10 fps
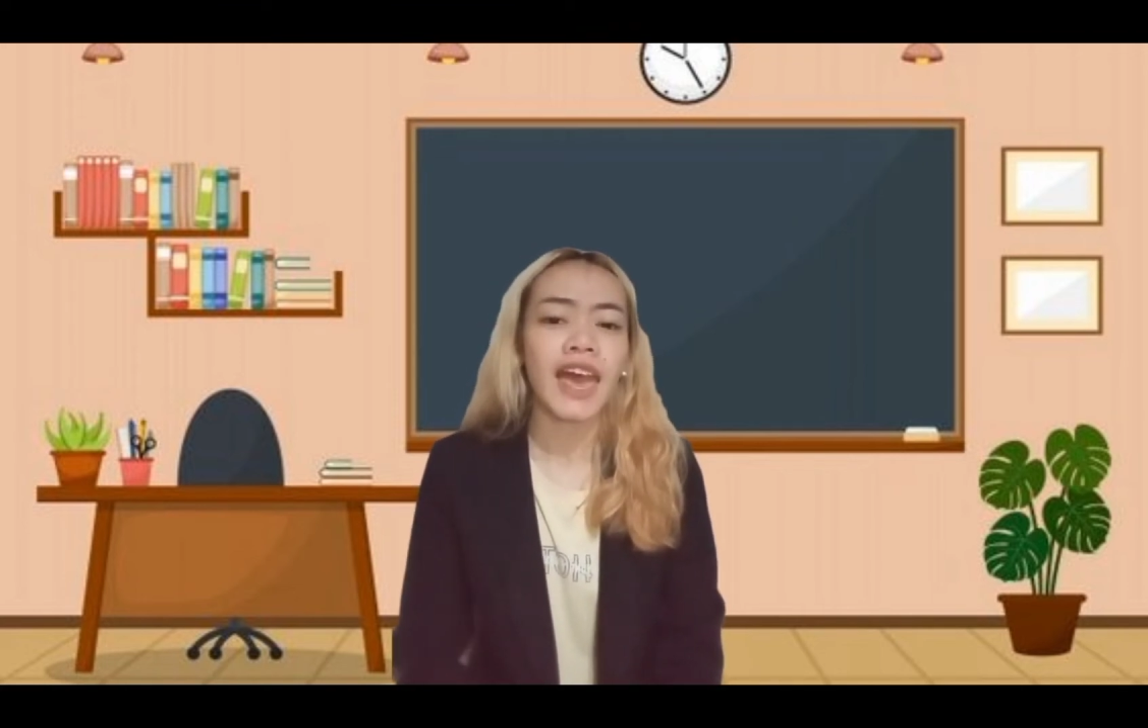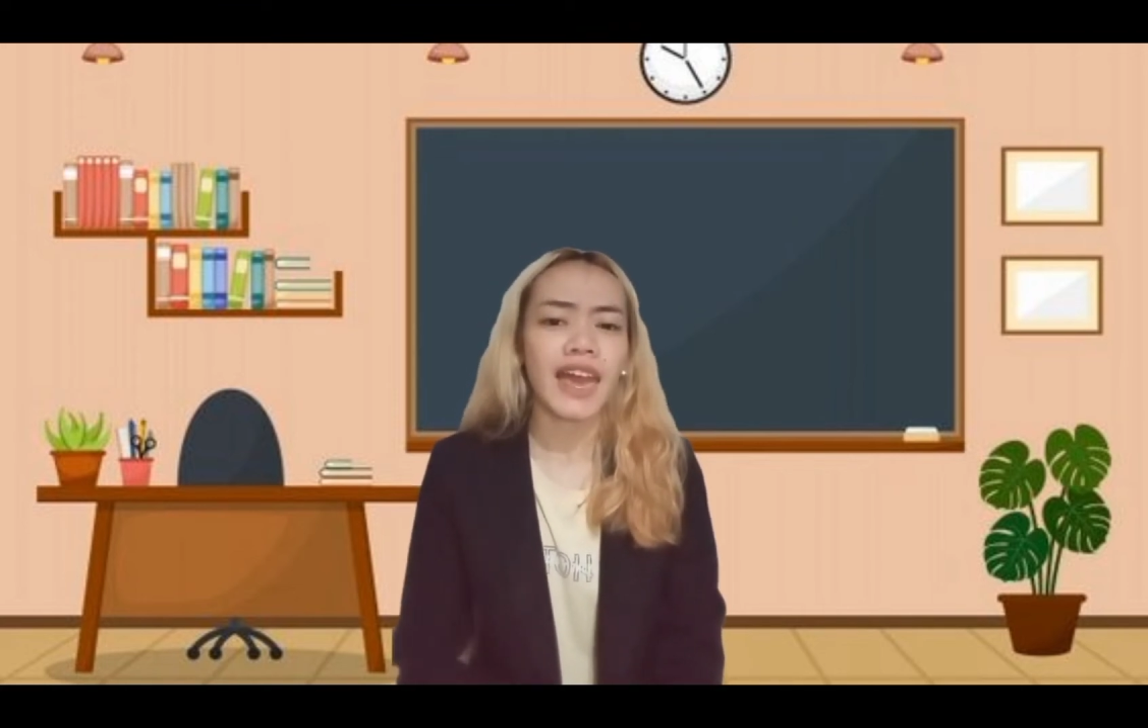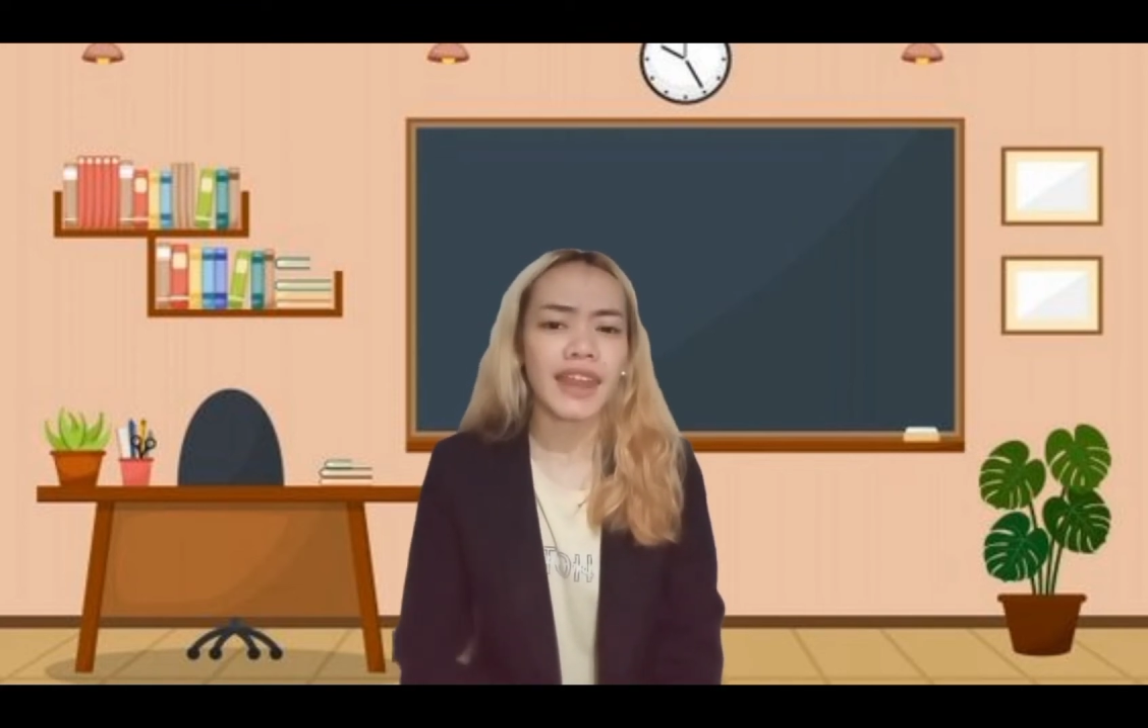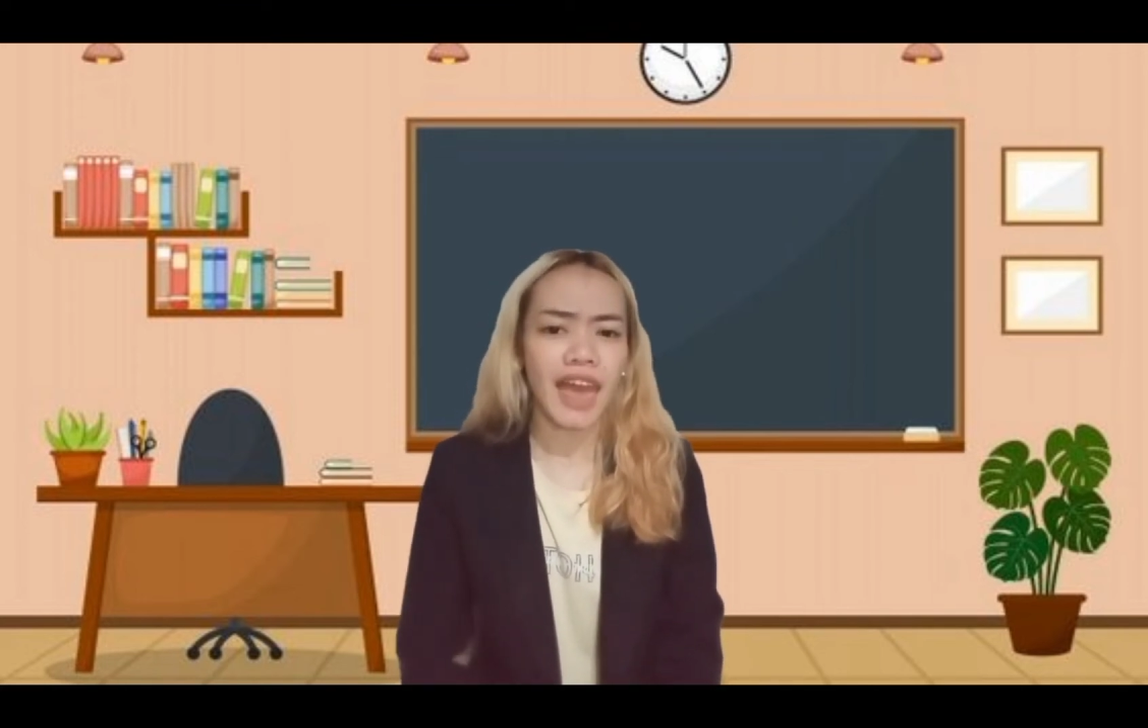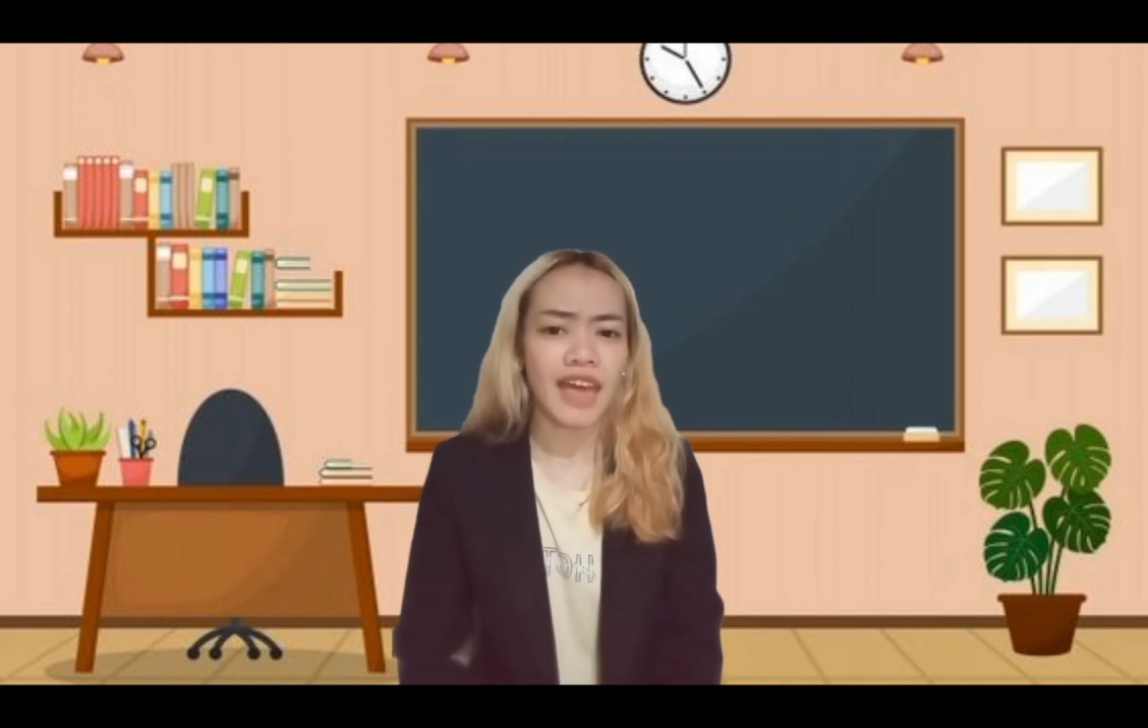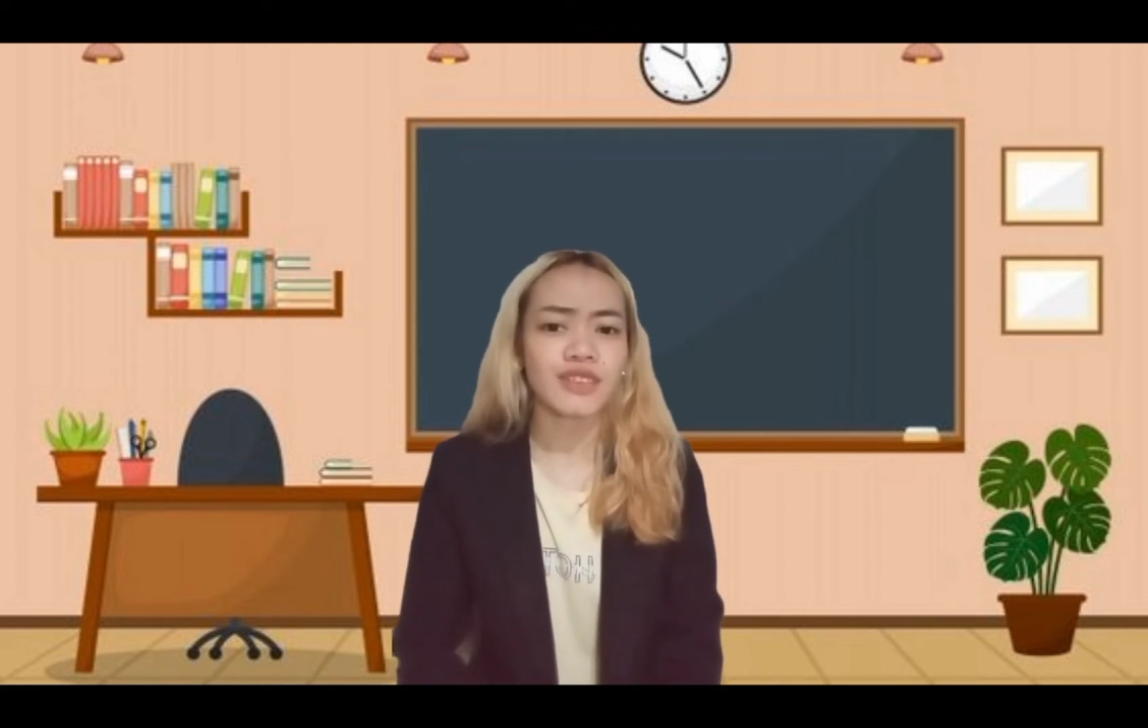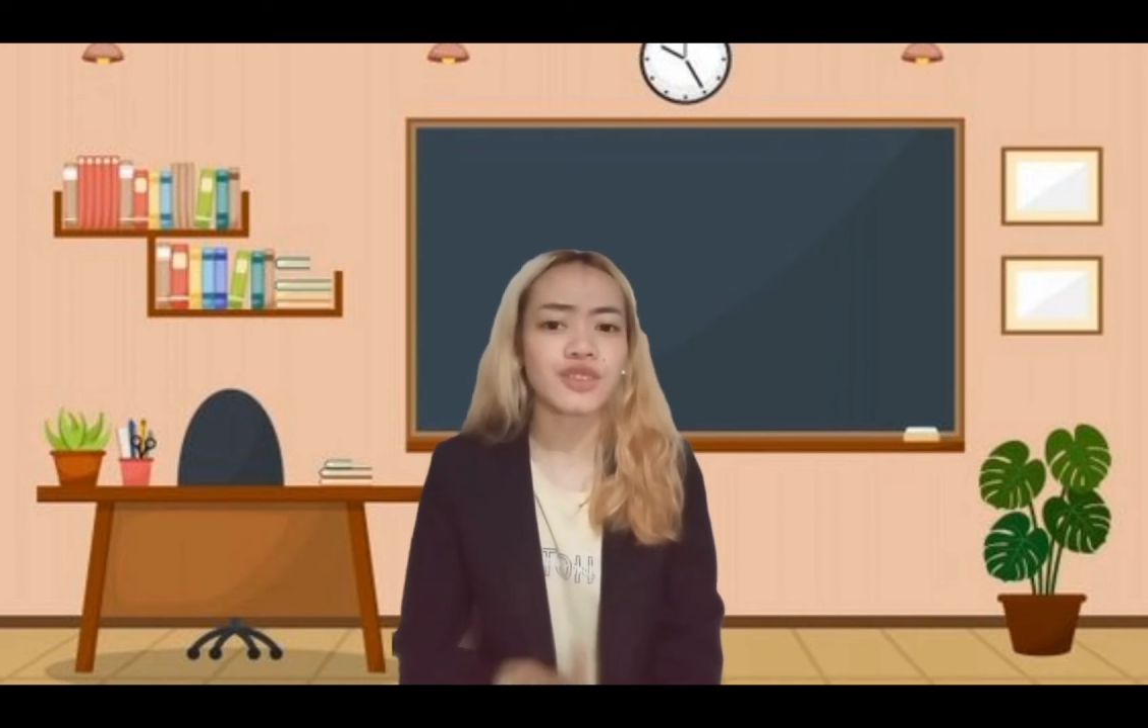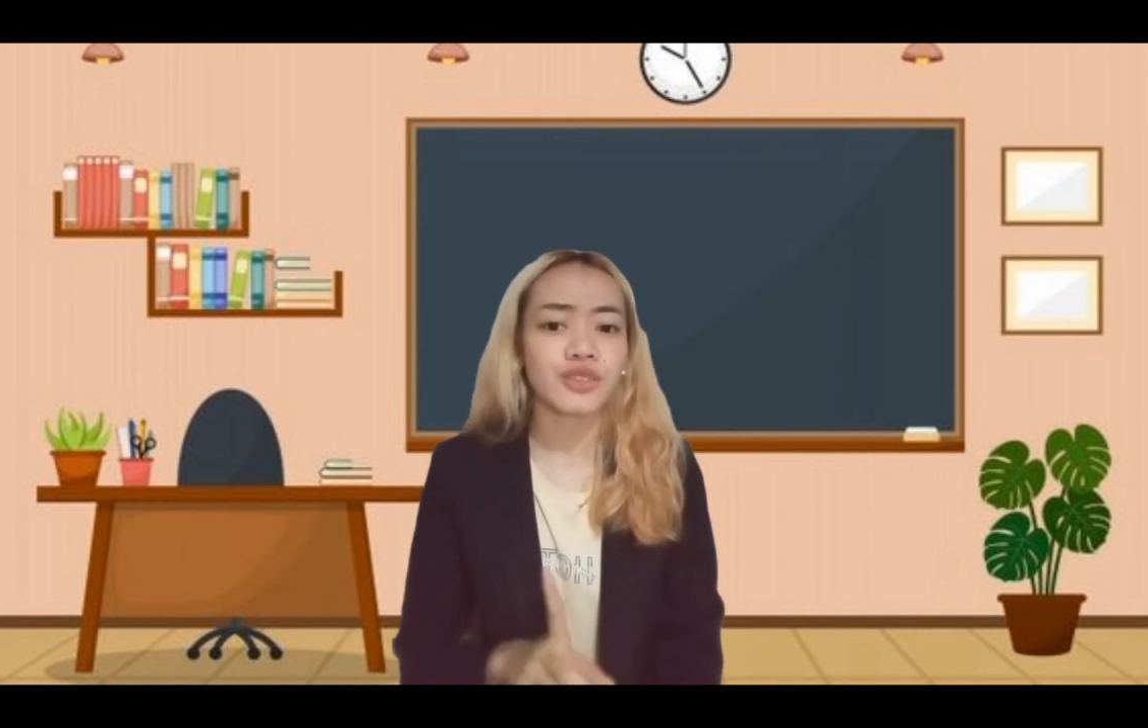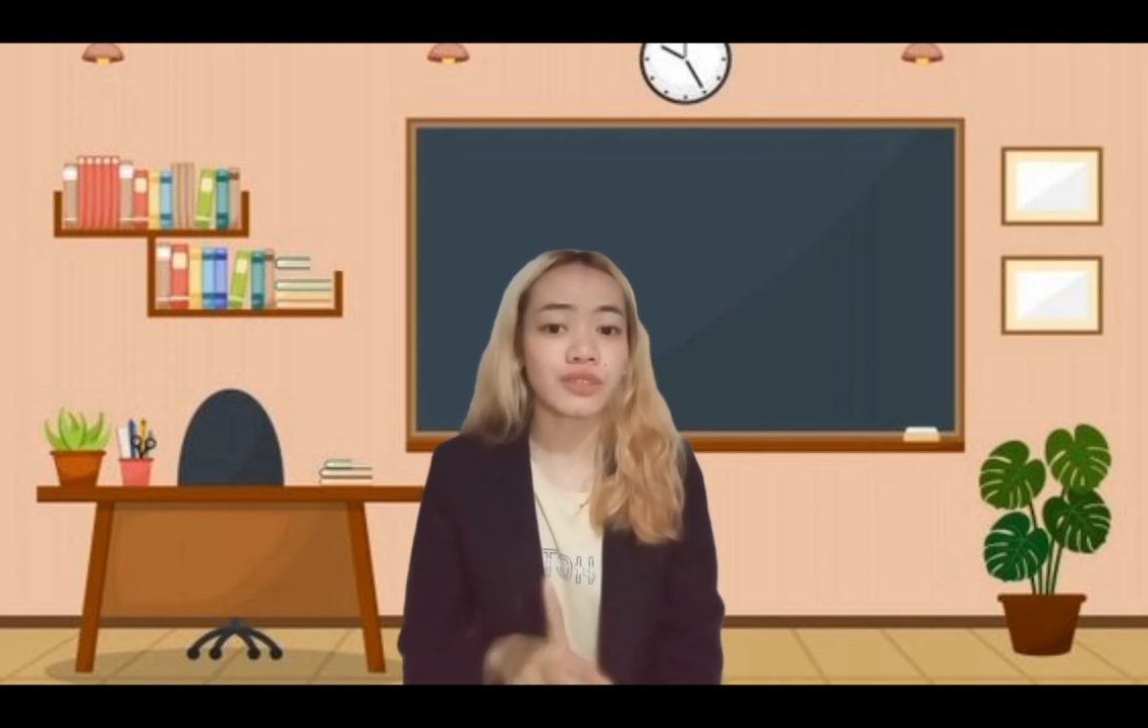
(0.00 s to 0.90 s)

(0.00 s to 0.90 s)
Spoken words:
and answer